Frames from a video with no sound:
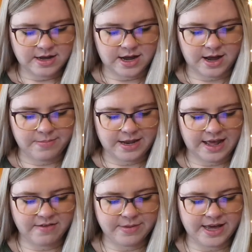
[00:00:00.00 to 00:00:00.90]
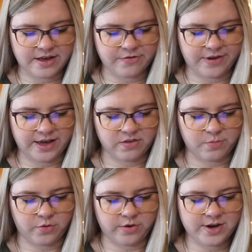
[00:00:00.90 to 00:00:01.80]
Then I have my X-Files
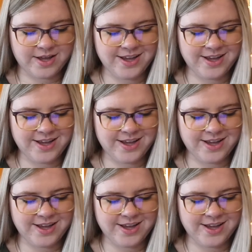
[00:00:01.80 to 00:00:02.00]
board.